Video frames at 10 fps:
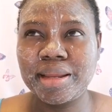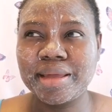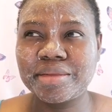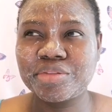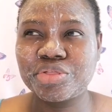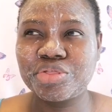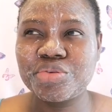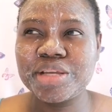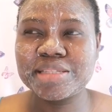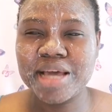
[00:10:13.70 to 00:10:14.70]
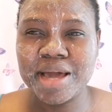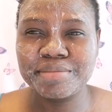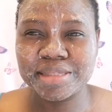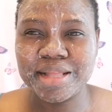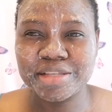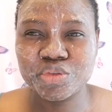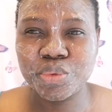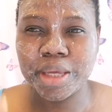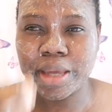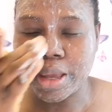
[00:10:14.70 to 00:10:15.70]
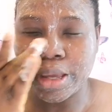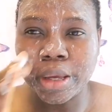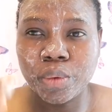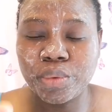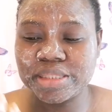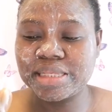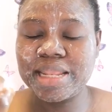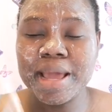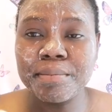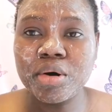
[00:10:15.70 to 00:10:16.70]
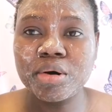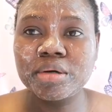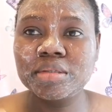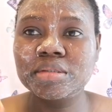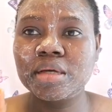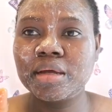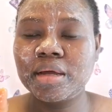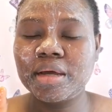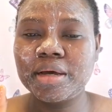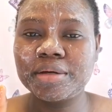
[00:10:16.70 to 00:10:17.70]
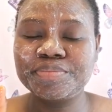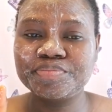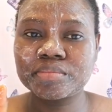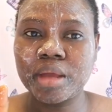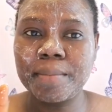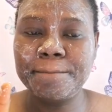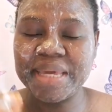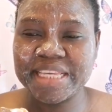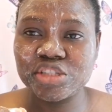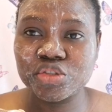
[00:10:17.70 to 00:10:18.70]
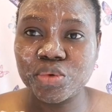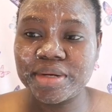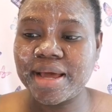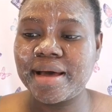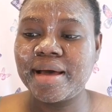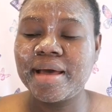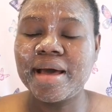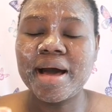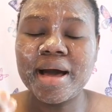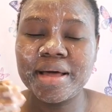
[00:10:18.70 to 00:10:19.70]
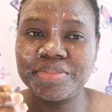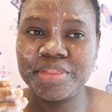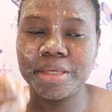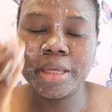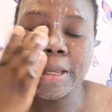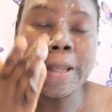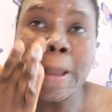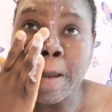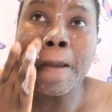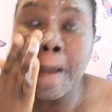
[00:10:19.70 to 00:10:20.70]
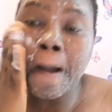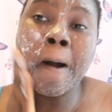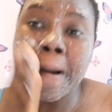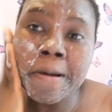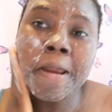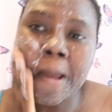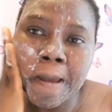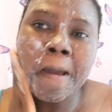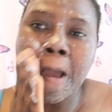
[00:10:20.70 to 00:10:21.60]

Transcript: like 3 times last week with lemon, baking soda and the honey,